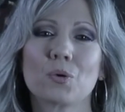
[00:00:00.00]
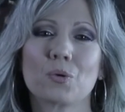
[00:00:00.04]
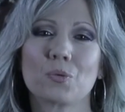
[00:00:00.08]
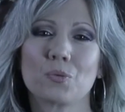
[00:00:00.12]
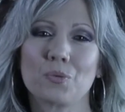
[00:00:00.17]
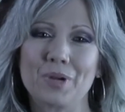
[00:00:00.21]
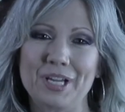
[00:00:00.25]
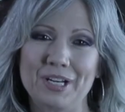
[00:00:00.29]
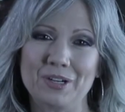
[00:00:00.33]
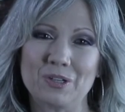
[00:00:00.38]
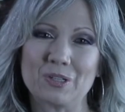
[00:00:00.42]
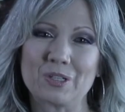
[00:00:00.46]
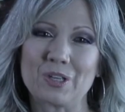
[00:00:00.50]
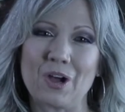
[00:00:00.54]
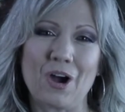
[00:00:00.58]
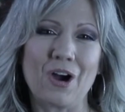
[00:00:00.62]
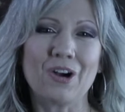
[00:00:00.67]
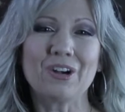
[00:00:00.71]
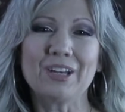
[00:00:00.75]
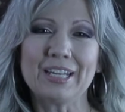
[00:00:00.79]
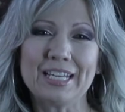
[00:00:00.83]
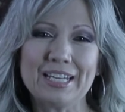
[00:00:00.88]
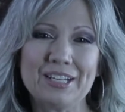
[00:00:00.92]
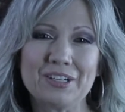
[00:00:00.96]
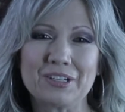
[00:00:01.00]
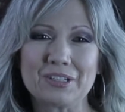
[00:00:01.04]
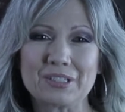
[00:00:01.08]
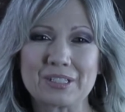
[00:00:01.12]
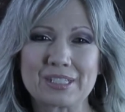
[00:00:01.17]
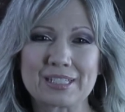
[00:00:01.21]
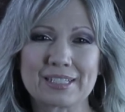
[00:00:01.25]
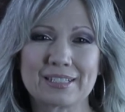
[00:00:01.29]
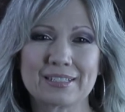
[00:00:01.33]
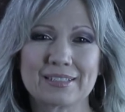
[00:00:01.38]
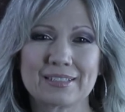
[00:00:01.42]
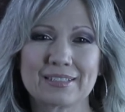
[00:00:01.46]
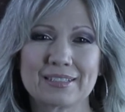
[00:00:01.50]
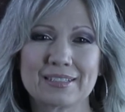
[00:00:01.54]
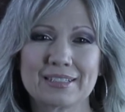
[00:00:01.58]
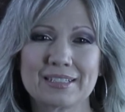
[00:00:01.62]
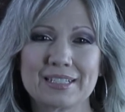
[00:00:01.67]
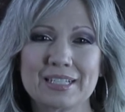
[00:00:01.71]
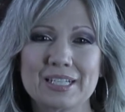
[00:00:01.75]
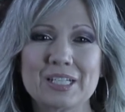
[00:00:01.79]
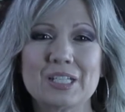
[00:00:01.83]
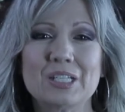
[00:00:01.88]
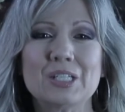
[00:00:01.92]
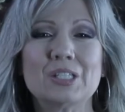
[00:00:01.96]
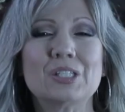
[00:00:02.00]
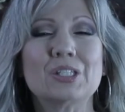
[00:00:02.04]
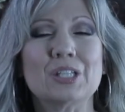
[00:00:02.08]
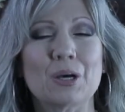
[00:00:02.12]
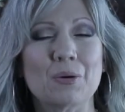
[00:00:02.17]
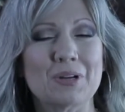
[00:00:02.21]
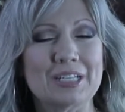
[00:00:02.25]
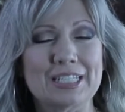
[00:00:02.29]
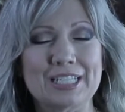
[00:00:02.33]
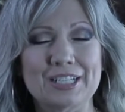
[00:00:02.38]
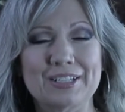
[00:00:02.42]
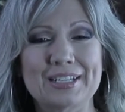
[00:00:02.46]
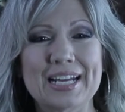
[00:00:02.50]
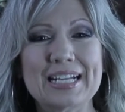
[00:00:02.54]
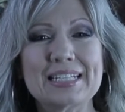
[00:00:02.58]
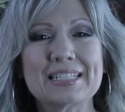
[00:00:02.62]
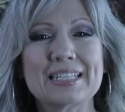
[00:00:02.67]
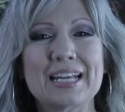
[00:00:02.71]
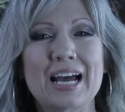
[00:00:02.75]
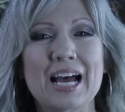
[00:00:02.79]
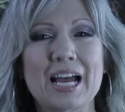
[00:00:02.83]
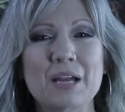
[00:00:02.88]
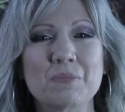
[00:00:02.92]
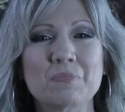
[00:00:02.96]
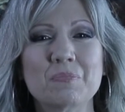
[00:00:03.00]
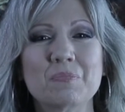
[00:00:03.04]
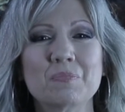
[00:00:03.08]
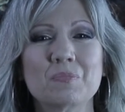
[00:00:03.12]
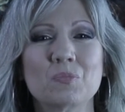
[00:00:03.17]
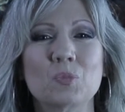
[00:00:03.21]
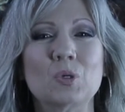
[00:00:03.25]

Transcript: Readers are leaders. So until next time,